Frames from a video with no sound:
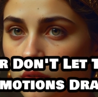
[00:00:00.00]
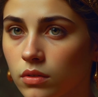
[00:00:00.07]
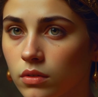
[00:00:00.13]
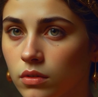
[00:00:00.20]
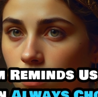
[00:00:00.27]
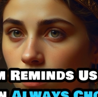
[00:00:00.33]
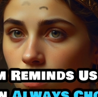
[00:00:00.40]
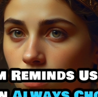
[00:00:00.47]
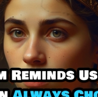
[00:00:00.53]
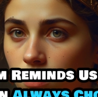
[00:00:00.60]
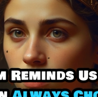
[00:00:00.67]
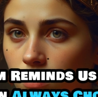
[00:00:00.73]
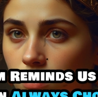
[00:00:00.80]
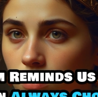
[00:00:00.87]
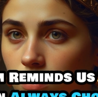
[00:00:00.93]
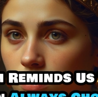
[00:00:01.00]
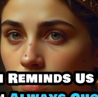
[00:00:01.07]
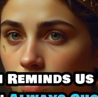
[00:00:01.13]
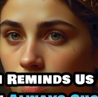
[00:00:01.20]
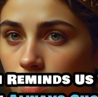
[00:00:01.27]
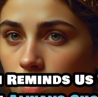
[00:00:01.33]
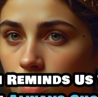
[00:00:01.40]
Stoicism
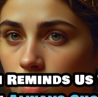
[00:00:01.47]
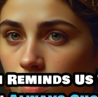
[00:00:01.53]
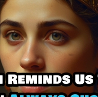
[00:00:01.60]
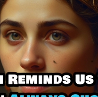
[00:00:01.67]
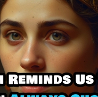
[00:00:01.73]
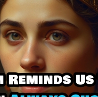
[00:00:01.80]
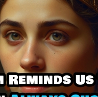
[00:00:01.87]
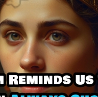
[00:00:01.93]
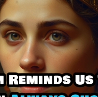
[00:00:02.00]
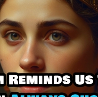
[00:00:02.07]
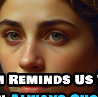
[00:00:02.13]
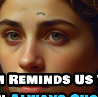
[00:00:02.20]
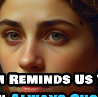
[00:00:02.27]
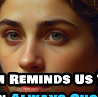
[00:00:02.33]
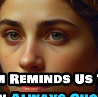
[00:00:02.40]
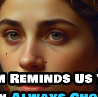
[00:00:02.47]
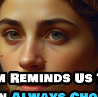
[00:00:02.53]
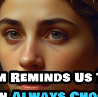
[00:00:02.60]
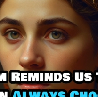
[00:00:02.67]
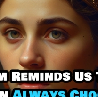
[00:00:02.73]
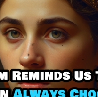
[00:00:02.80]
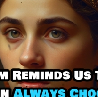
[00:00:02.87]
reminds us that we can
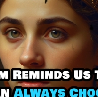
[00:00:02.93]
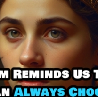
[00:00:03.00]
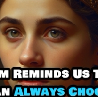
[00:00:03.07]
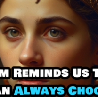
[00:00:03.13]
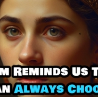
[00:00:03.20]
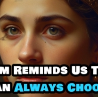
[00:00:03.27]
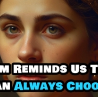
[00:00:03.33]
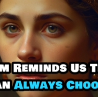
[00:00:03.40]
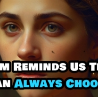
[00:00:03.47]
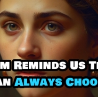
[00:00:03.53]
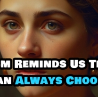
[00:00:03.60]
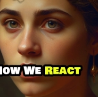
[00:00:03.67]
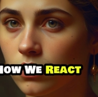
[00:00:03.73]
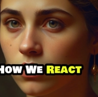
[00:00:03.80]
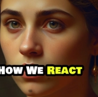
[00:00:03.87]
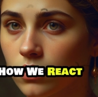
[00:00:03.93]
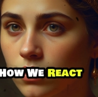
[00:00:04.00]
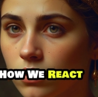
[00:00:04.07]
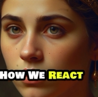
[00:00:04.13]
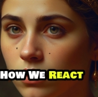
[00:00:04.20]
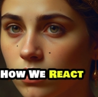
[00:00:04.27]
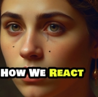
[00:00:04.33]
always choose how we
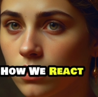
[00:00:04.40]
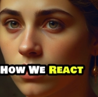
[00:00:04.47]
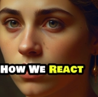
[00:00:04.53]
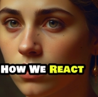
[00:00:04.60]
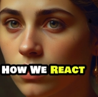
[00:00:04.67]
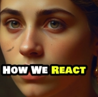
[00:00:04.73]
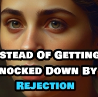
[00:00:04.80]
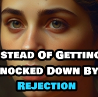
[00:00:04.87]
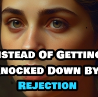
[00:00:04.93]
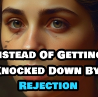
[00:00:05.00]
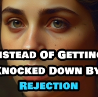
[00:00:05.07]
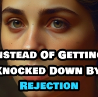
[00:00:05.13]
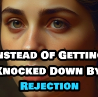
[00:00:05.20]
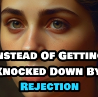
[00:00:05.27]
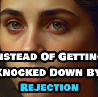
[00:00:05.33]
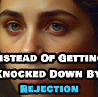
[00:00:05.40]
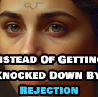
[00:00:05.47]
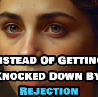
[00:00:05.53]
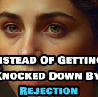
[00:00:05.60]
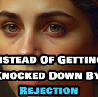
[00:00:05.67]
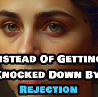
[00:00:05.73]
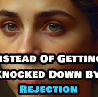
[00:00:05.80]
react instead of
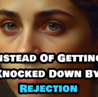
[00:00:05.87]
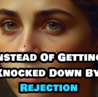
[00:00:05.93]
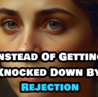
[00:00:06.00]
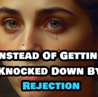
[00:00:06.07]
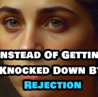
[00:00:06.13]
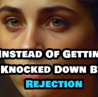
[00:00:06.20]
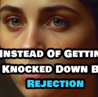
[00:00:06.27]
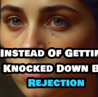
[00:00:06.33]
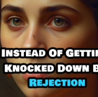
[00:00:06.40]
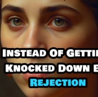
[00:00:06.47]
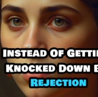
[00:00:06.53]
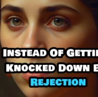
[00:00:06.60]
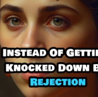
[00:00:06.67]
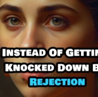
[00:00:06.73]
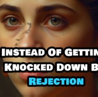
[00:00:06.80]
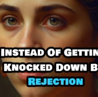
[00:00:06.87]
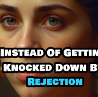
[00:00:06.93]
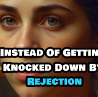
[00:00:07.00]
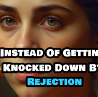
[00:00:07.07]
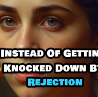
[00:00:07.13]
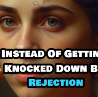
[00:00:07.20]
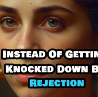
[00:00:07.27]
getting knocked down by
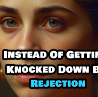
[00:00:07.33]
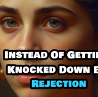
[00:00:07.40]
rejection.